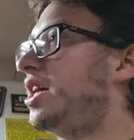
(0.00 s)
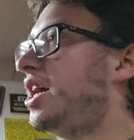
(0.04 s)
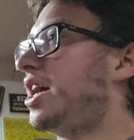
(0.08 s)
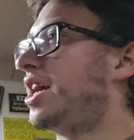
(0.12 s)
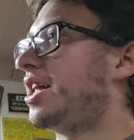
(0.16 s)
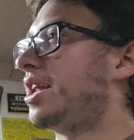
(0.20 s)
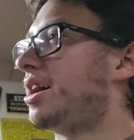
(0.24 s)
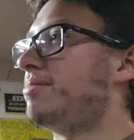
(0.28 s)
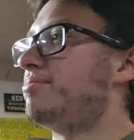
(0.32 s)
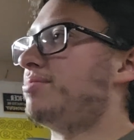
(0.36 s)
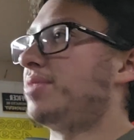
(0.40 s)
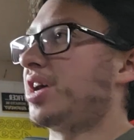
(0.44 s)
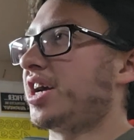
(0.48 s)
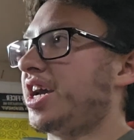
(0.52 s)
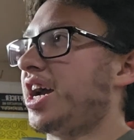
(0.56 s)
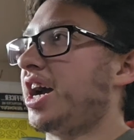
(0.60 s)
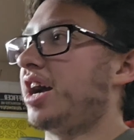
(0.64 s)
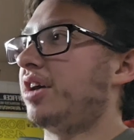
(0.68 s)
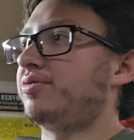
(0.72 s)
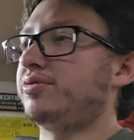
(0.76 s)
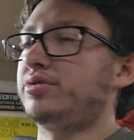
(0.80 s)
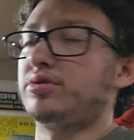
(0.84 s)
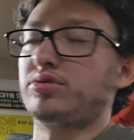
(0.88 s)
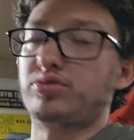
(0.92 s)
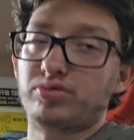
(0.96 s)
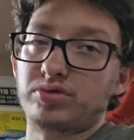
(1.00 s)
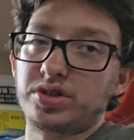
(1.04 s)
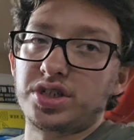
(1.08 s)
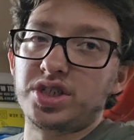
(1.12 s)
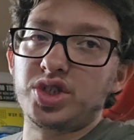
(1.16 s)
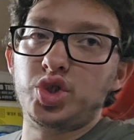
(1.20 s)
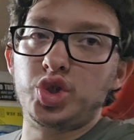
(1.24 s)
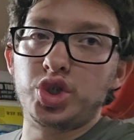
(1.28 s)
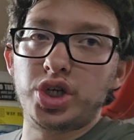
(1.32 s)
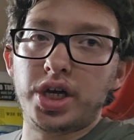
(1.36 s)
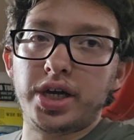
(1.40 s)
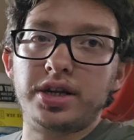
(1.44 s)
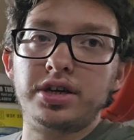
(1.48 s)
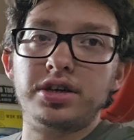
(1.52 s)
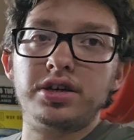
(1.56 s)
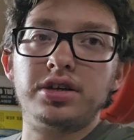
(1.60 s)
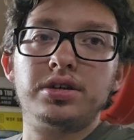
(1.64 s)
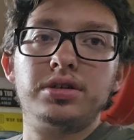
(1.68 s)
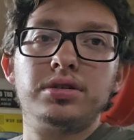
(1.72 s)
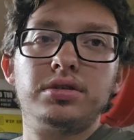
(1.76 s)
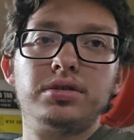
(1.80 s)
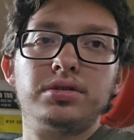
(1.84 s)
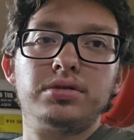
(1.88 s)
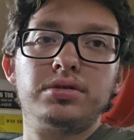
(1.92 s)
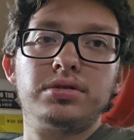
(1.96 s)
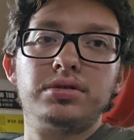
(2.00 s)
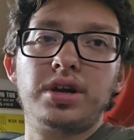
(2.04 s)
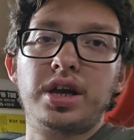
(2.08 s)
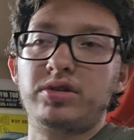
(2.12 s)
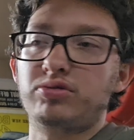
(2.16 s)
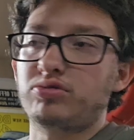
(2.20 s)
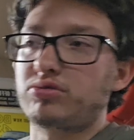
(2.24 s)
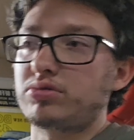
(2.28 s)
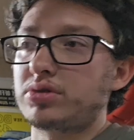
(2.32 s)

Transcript: and I might have to rejet it and